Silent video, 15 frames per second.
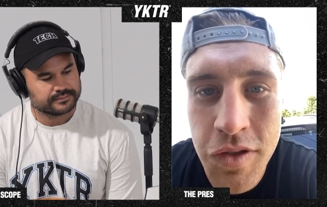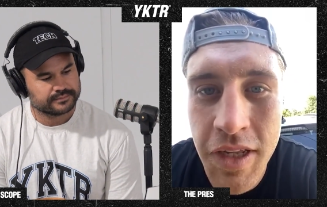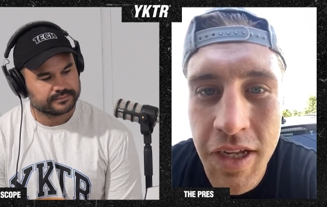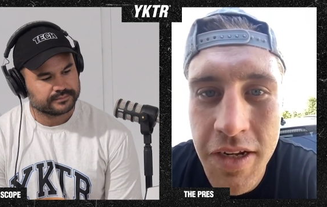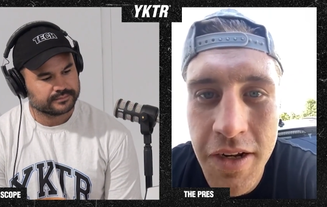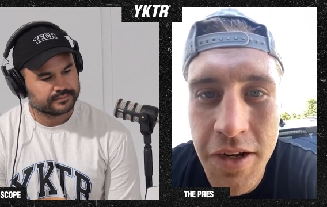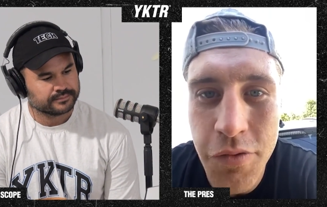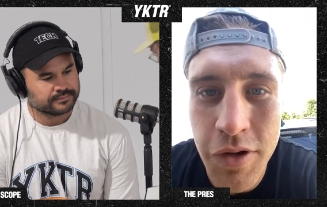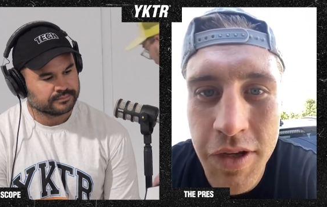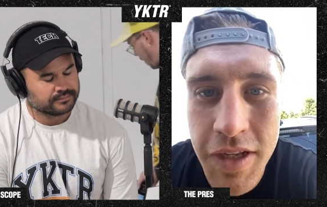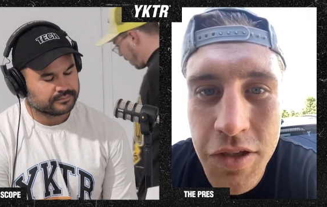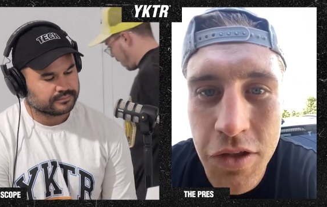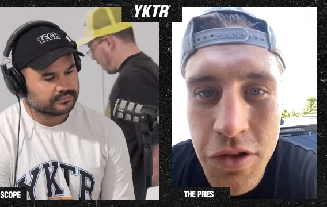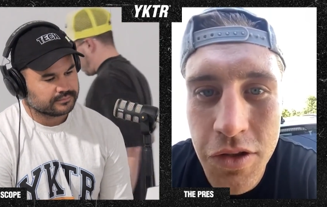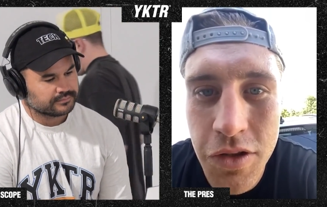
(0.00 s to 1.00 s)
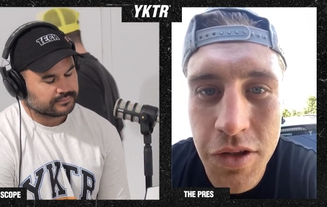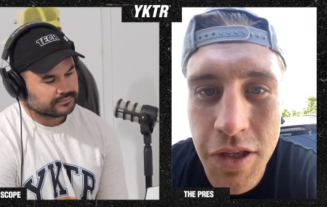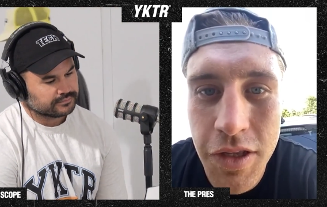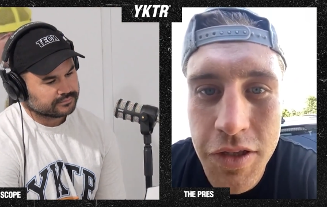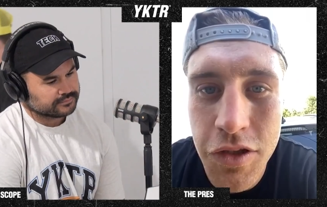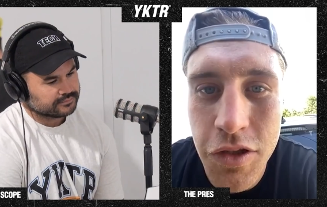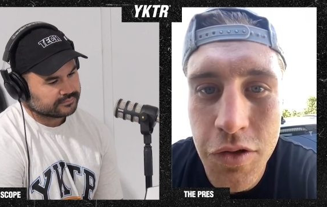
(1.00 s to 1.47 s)
Speaker 1: and that, and everyone gets
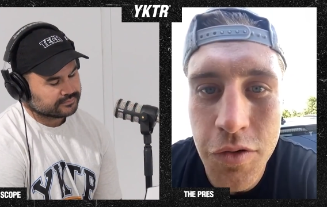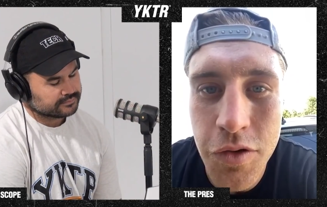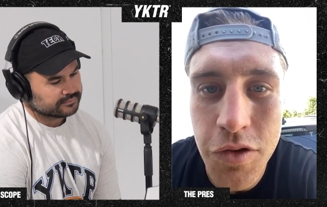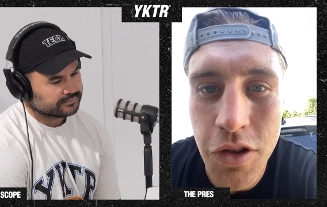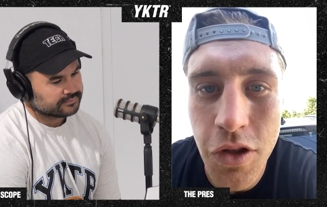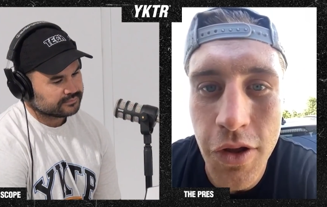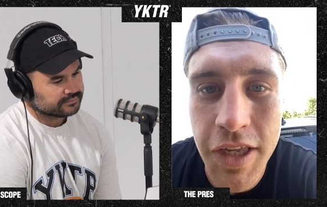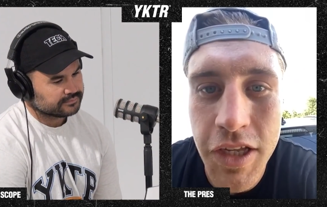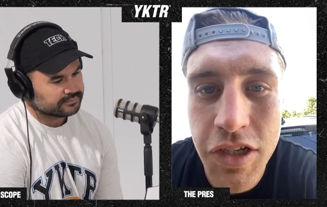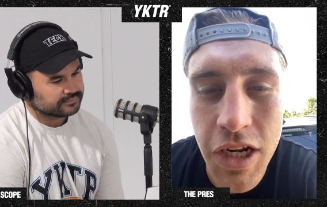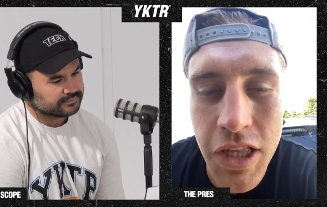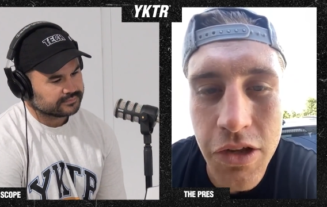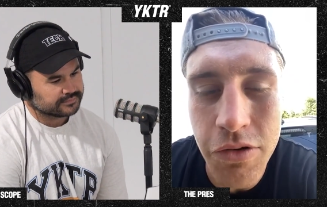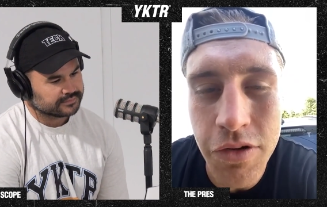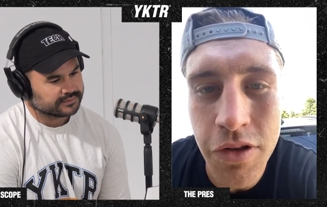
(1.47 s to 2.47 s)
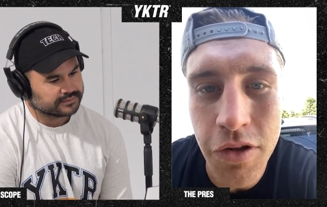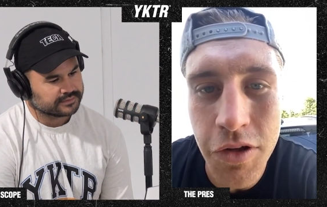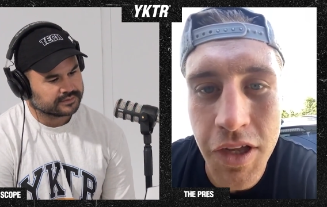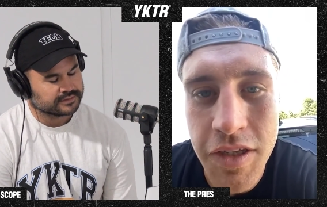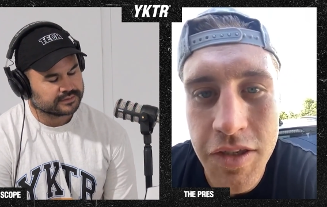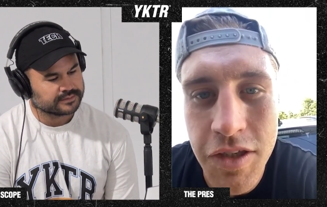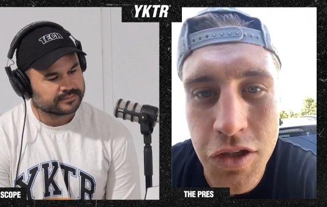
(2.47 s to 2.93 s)
gets to like each other. And I
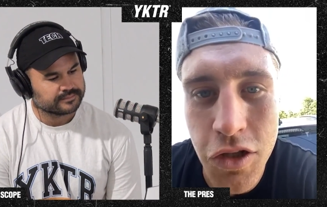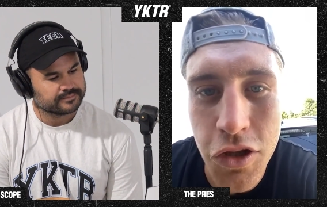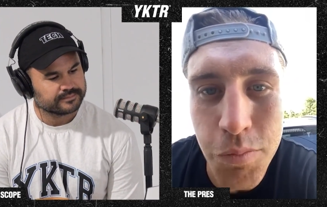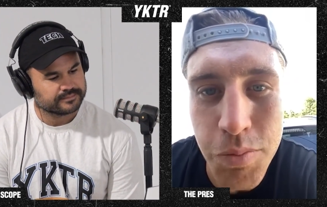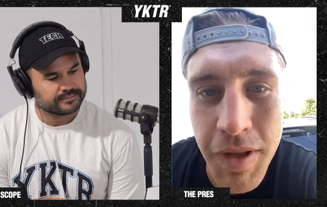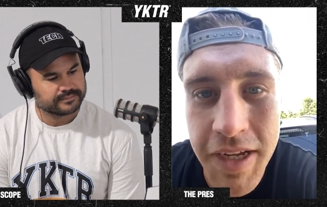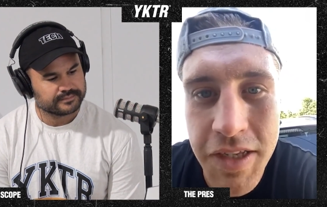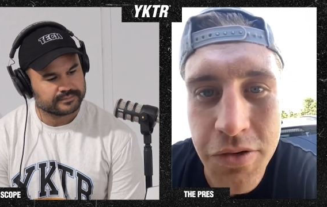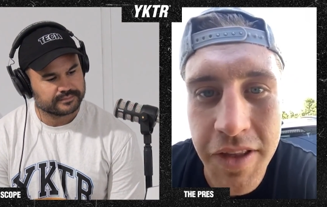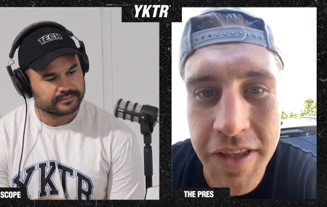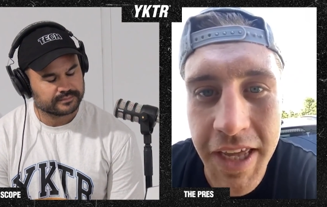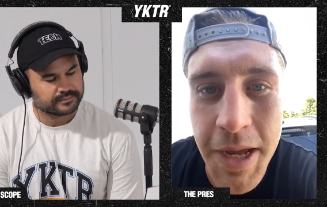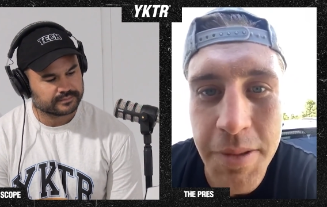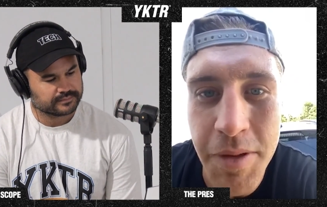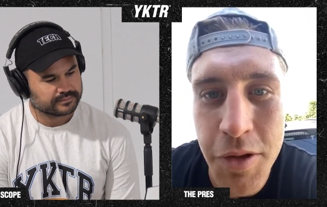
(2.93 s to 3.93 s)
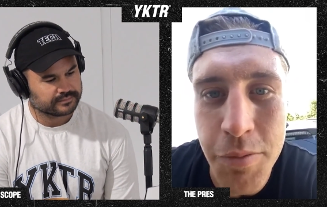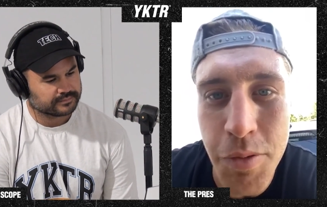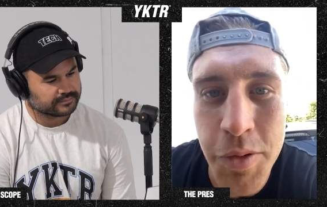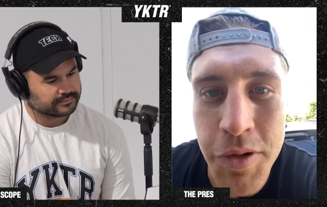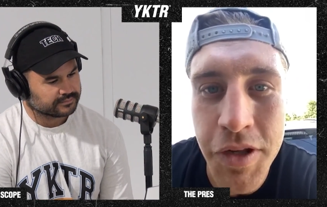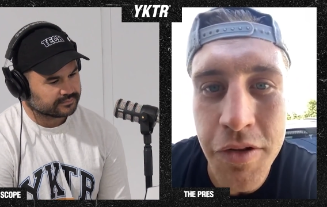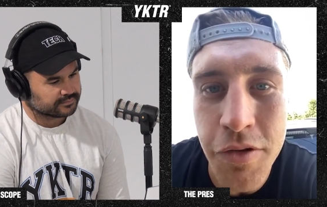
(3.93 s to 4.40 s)
guess there's a lot of players around the game that you
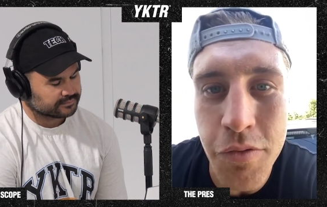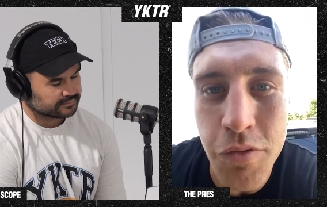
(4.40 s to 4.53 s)
probably didn't